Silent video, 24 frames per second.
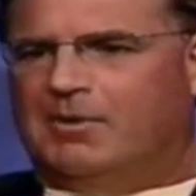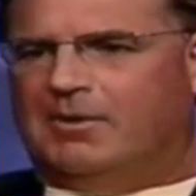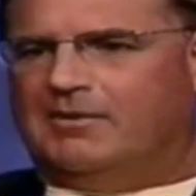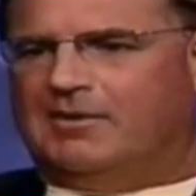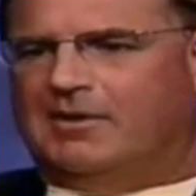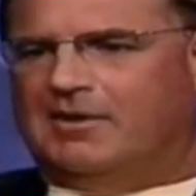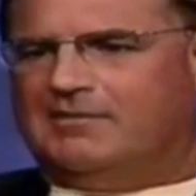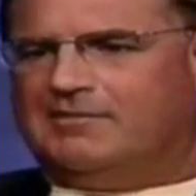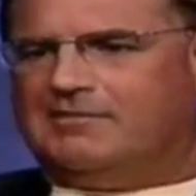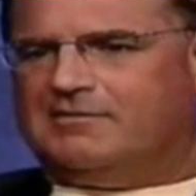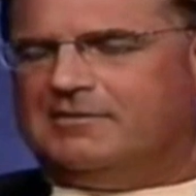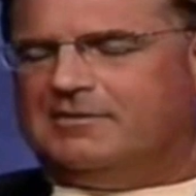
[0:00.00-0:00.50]

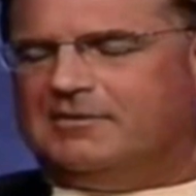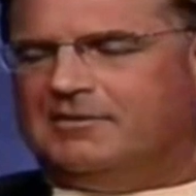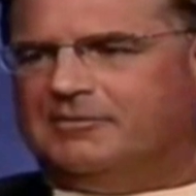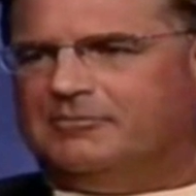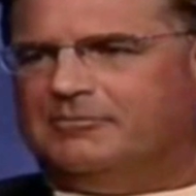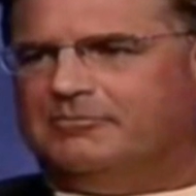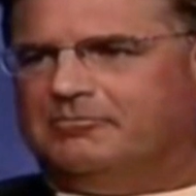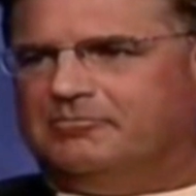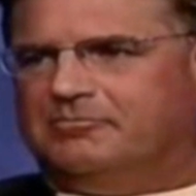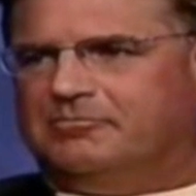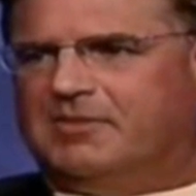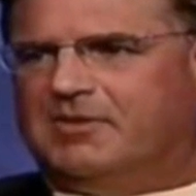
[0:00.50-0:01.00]
but that's
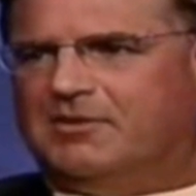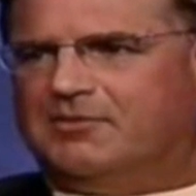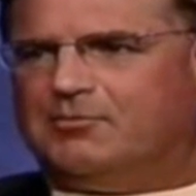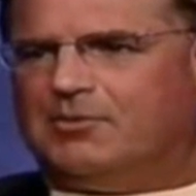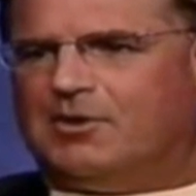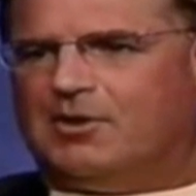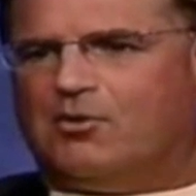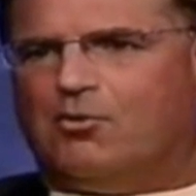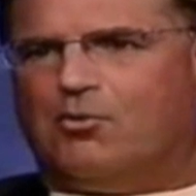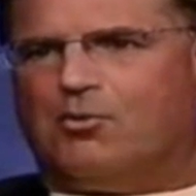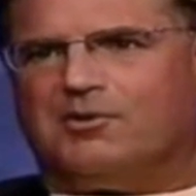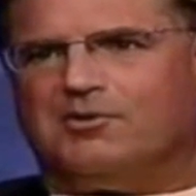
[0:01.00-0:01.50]

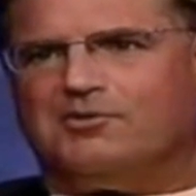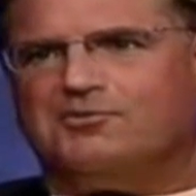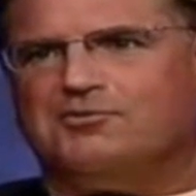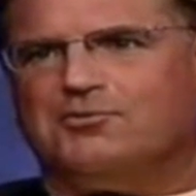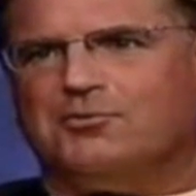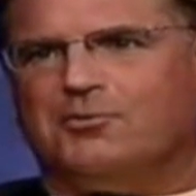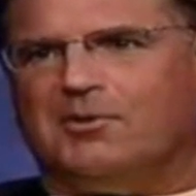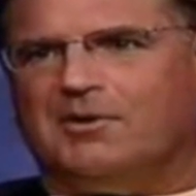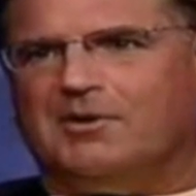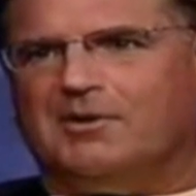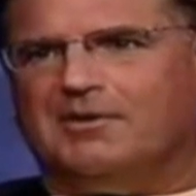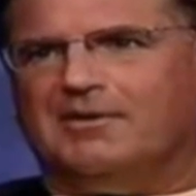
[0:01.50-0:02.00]
what a court
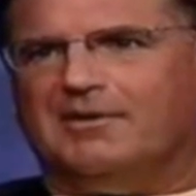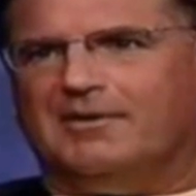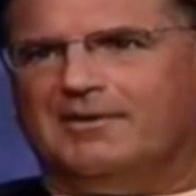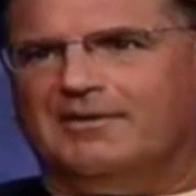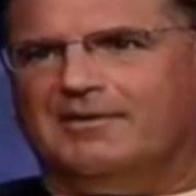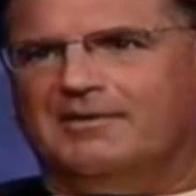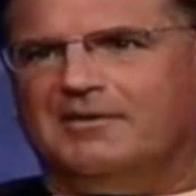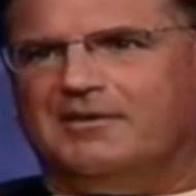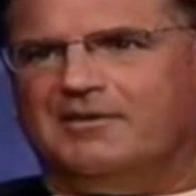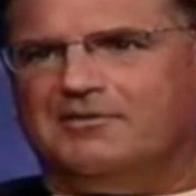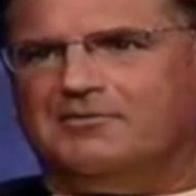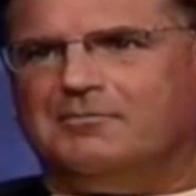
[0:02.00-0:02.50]
historian
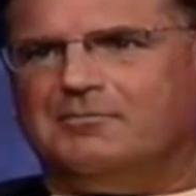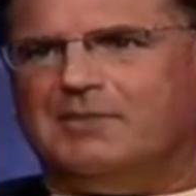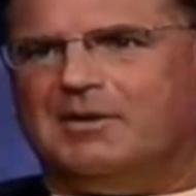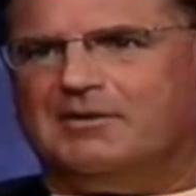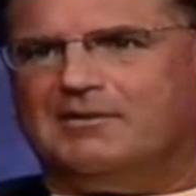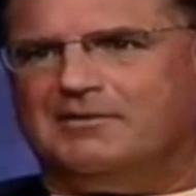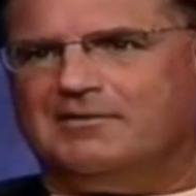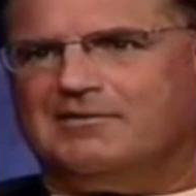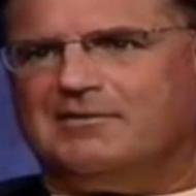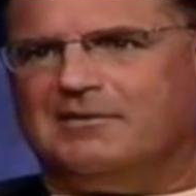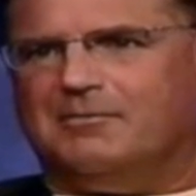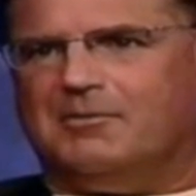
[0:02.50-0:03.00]
is
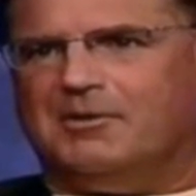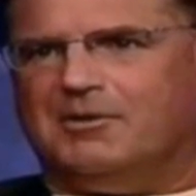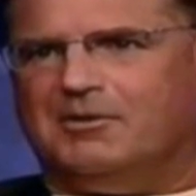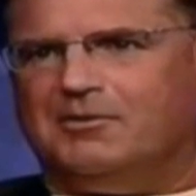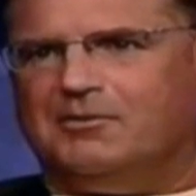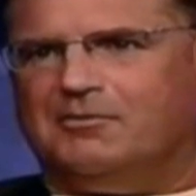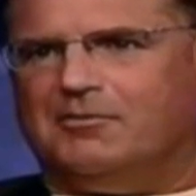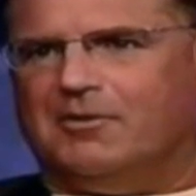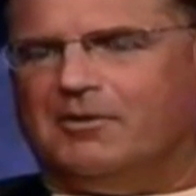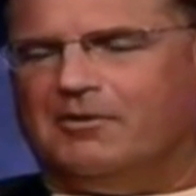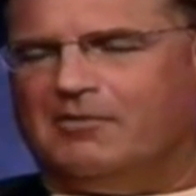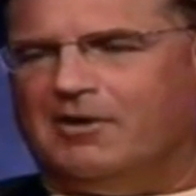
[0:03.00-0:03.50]
meant.
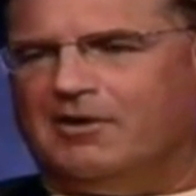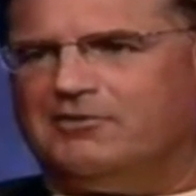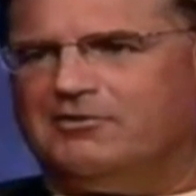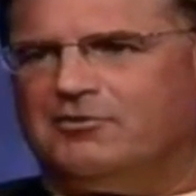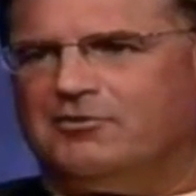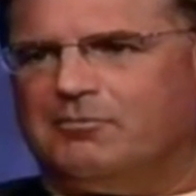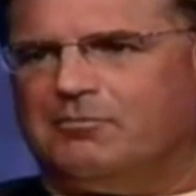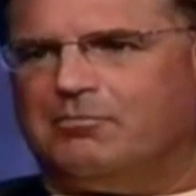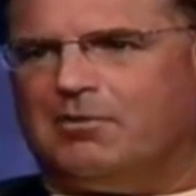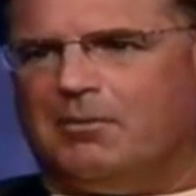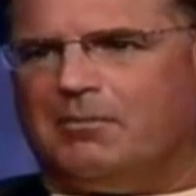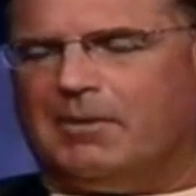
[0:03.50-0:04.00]
Somebody who
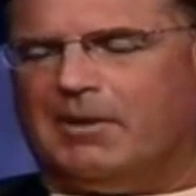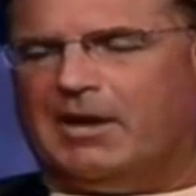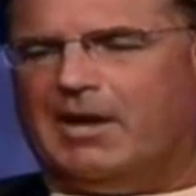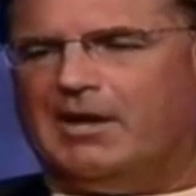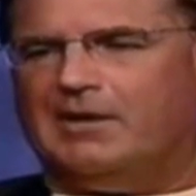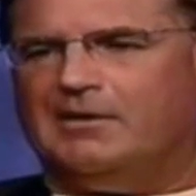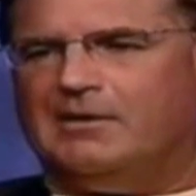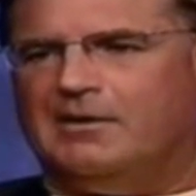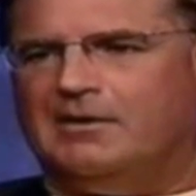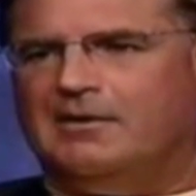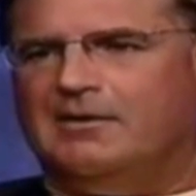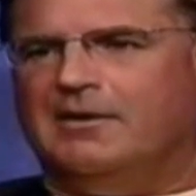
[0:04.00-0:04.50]
writes sort of
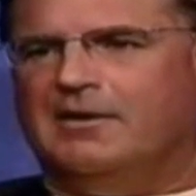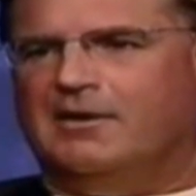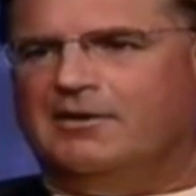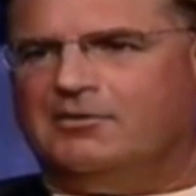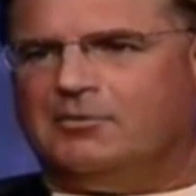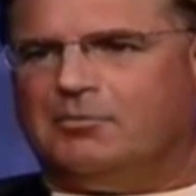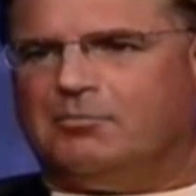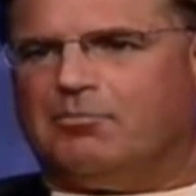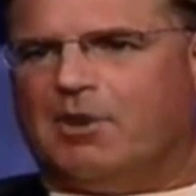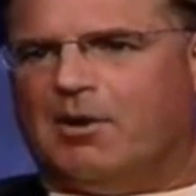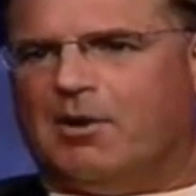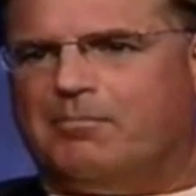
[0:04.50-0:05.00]
propaganda
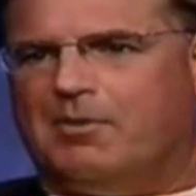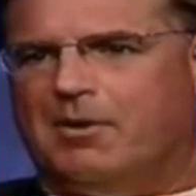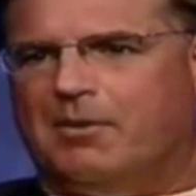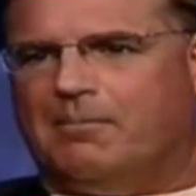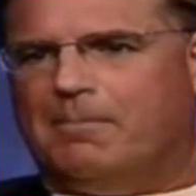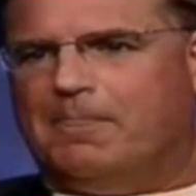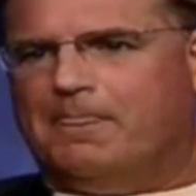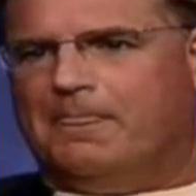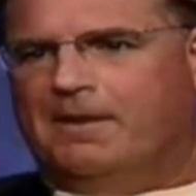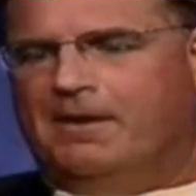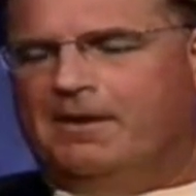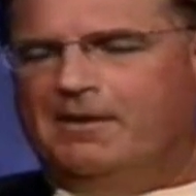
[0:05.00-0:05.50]
to prop
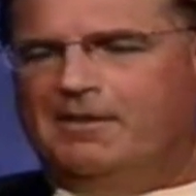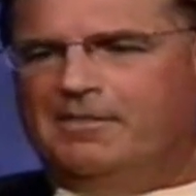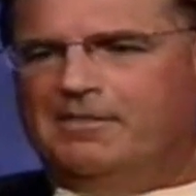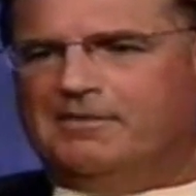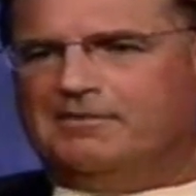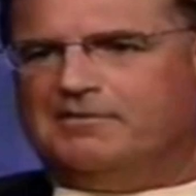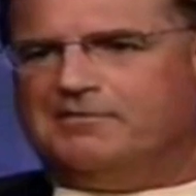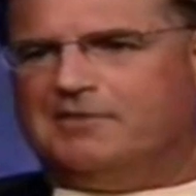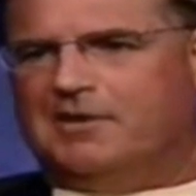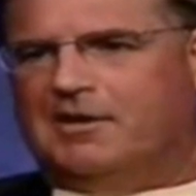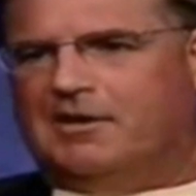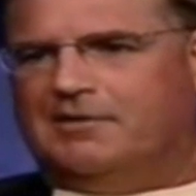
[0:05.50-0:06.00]
up
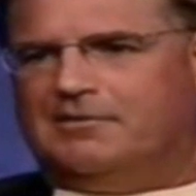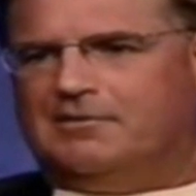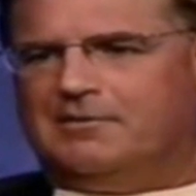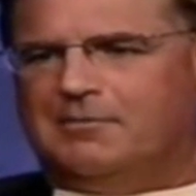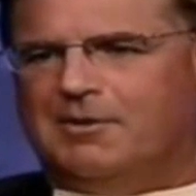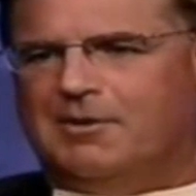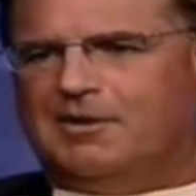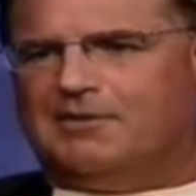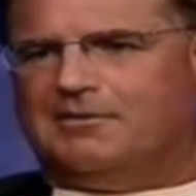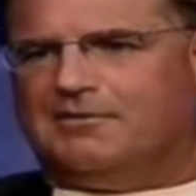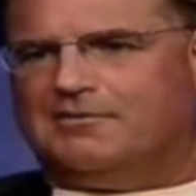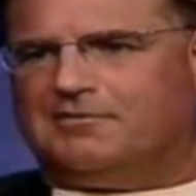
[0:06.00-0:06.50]
the state,
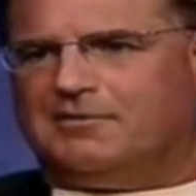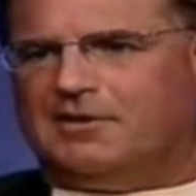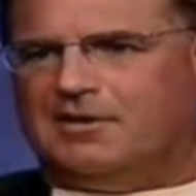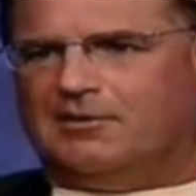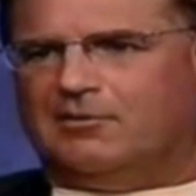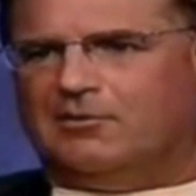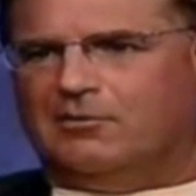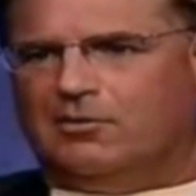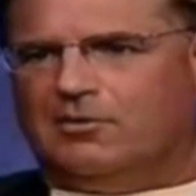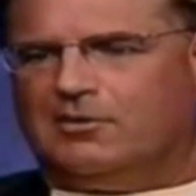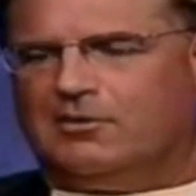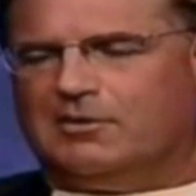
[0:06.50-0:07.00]
to make the
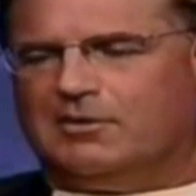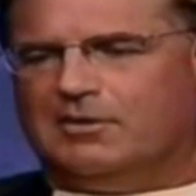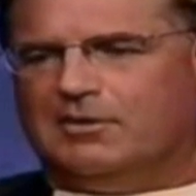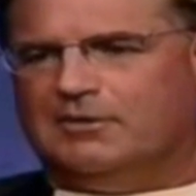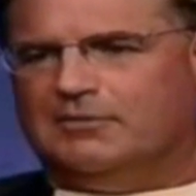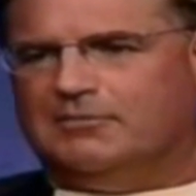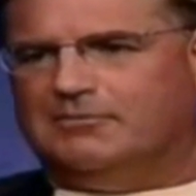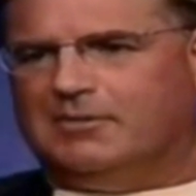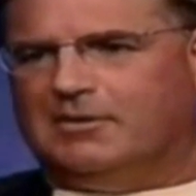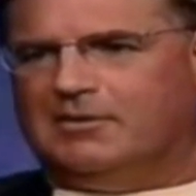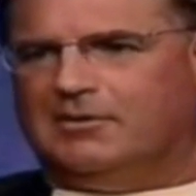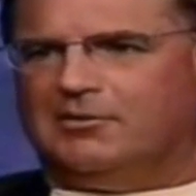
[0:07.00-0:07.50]
state look
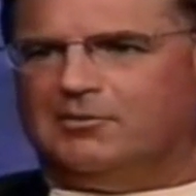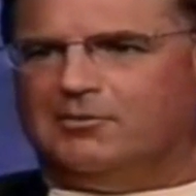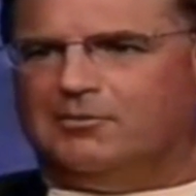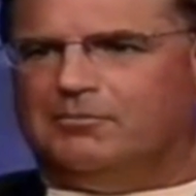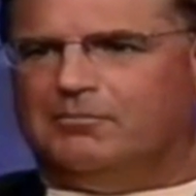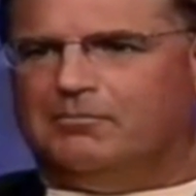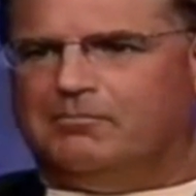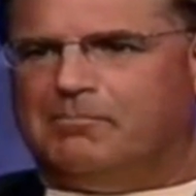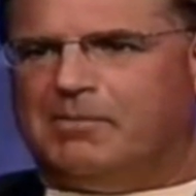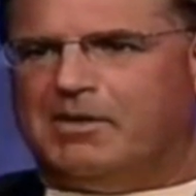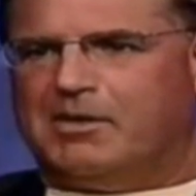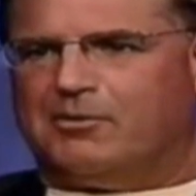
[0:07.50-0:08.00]
a
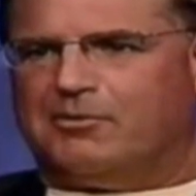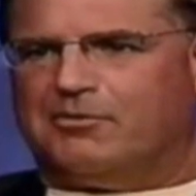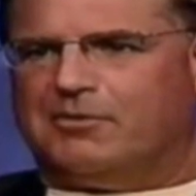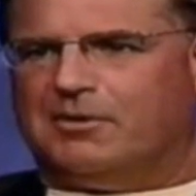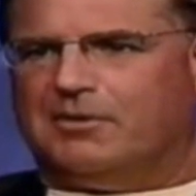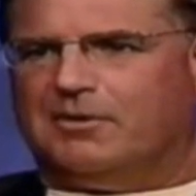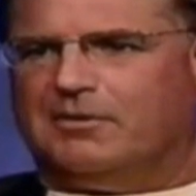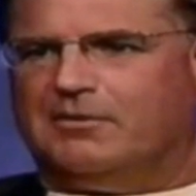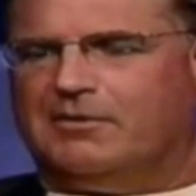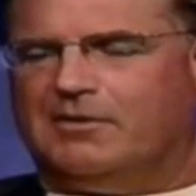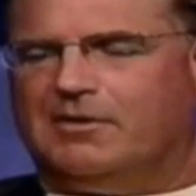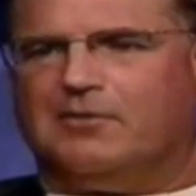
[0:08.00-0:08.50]
little better
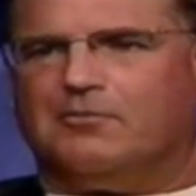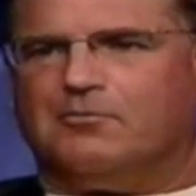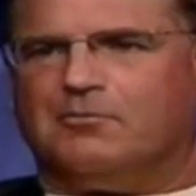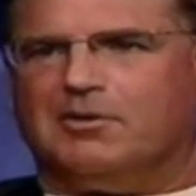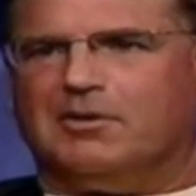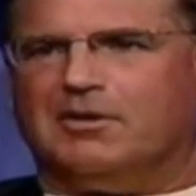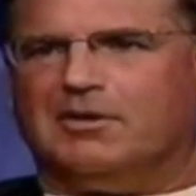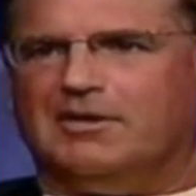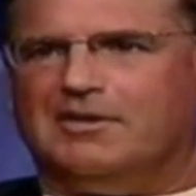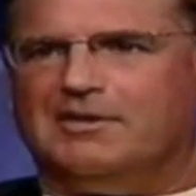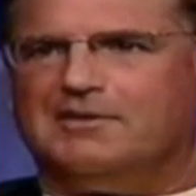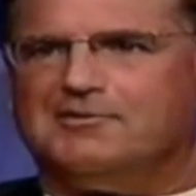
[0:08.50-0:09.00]
than it
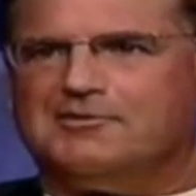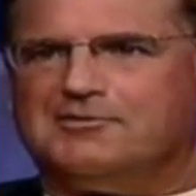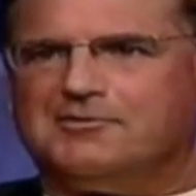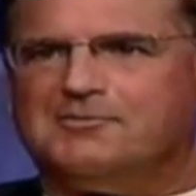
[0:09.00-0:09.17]
really